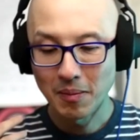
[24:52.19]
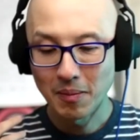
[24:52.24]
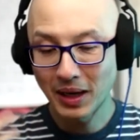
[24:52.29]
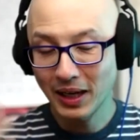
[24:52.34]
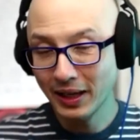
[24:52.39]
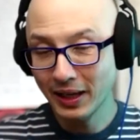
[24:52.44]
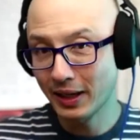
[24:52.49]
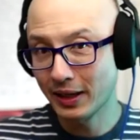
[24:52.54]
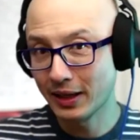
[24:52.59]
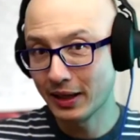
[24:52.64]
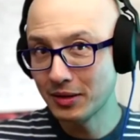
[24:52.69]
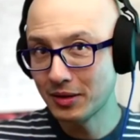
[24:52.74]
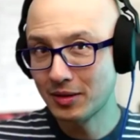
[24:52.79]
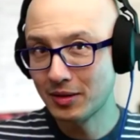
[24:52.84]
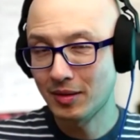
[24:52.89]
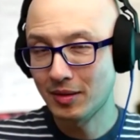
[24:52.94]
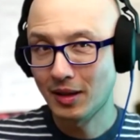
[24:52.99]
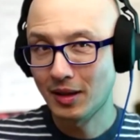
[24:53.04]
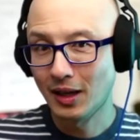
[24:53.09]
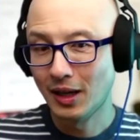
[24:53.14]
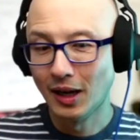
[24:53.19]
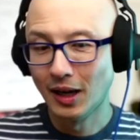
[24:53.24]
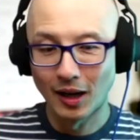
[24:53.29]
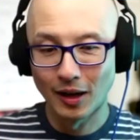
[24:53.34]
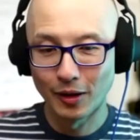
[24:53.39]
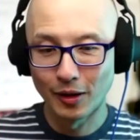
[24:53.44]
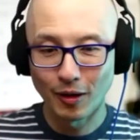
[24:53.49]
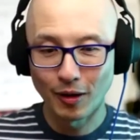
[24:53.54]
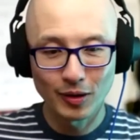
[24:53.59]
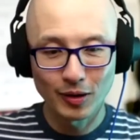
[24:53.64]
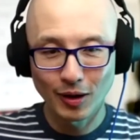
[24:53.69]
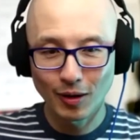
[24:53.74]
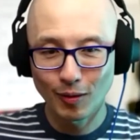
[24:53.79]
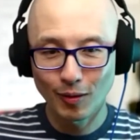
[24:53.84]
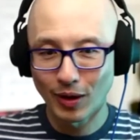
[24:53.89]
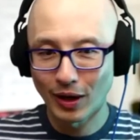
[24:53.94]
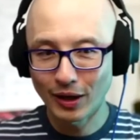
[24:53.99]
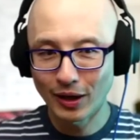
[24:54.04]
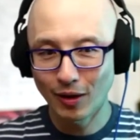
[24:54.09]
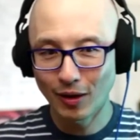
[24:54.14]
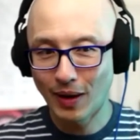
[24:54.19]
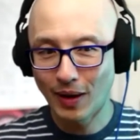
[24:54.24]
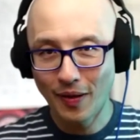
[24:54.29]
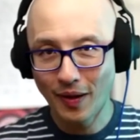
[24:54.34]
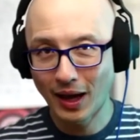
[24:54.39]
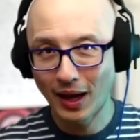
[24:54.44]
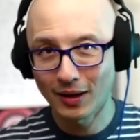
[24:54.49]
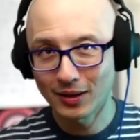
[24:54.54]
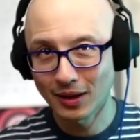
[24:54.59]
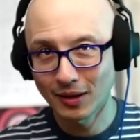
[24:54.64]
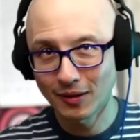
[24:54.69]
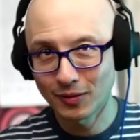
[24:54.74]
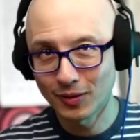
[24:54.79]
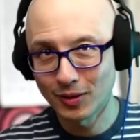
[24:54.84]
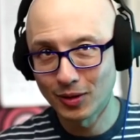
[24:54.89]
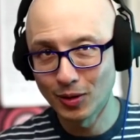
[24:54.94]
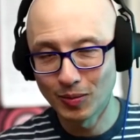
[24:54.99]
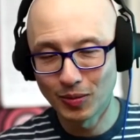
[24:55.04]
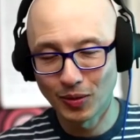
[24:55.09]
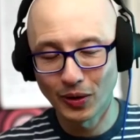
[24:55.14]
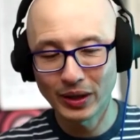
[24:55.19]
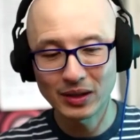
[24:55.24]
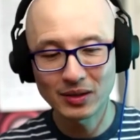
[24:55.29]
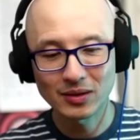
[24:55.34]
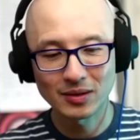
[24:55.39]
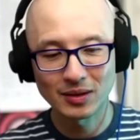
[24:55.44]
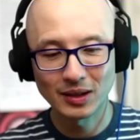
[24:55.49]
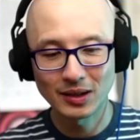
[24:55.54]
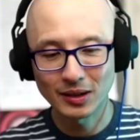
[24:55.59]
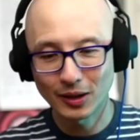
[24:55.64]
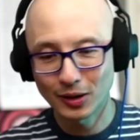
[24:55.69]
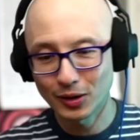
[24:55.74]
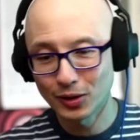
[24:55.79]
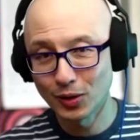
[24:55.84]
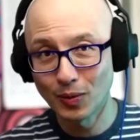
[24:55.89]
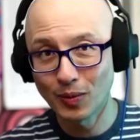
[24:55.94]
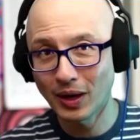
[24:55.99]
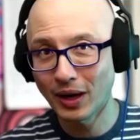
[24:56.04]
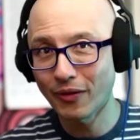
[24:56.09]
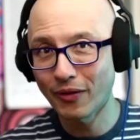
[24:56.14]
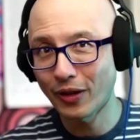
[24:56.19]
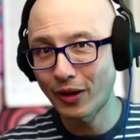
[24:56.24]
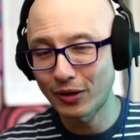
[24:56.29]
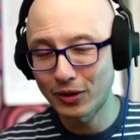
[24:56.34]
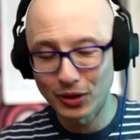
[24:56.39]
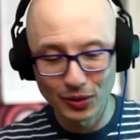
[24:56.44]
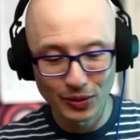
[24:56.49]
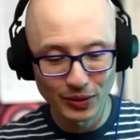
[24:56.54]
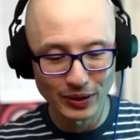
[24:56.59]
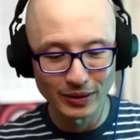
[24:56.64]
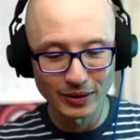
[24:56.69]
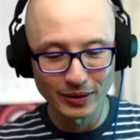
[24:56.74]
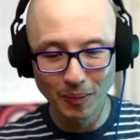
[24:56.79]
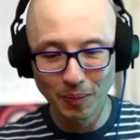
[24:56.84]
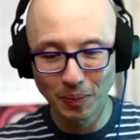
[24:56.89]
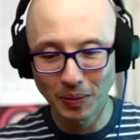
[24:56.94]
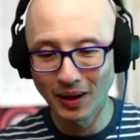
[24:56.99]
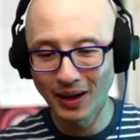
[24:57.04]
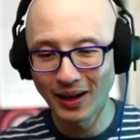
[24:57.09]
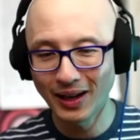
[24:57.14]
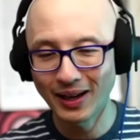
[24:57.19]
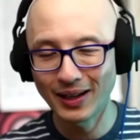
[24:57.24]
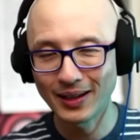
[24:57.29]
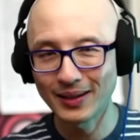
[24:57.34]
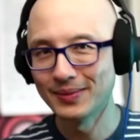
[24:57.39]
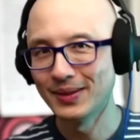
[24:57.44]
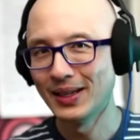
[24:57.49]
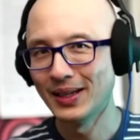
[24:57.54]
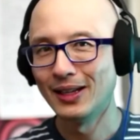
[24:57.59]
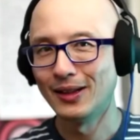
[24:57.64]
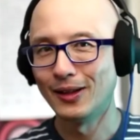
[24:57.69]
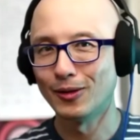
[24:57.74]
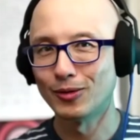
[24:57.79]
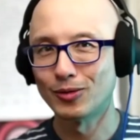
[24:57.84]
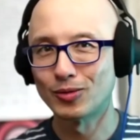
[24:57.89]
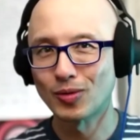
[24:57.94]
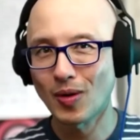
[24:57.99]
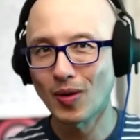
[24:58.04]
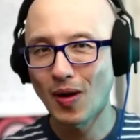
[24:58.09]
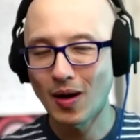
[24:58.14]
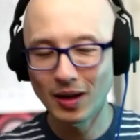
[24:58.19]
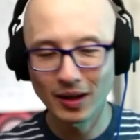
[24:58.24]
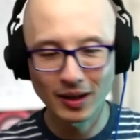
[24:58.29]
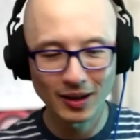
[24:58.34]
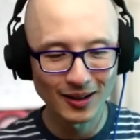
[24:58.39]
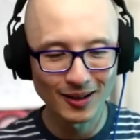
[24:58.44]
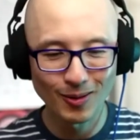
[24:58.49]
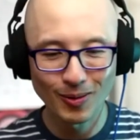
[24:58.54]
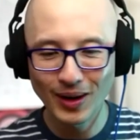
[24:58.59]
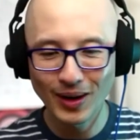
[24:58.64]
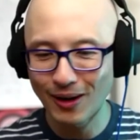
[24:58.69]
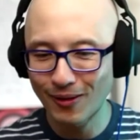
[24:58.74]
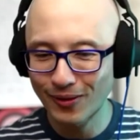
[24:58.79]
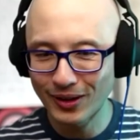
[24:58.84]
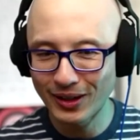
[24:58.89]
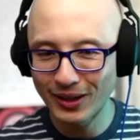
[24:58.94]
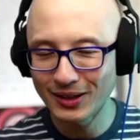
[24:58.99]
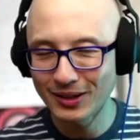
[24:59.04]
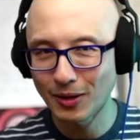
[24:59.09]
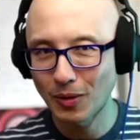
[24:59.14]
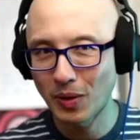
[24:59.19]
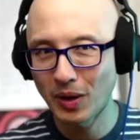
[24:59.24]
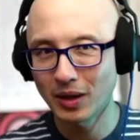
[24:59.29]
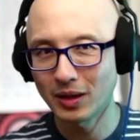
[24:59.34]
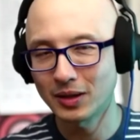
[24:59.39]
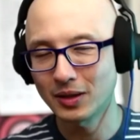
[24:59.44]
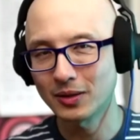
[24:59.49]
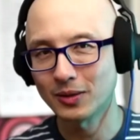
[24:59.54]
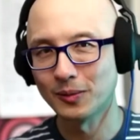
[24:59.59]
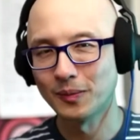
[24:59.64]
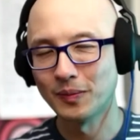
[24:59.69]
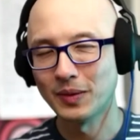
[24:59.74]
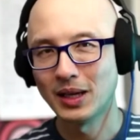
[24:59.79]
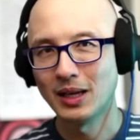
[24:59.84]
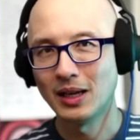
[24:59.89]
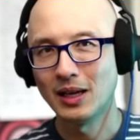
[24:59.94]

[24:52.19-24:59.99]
My kids, they're running around the house. I have two boys, and they're doing whatever they're doing. They're playing, they're drawing, whatever it is they want to do.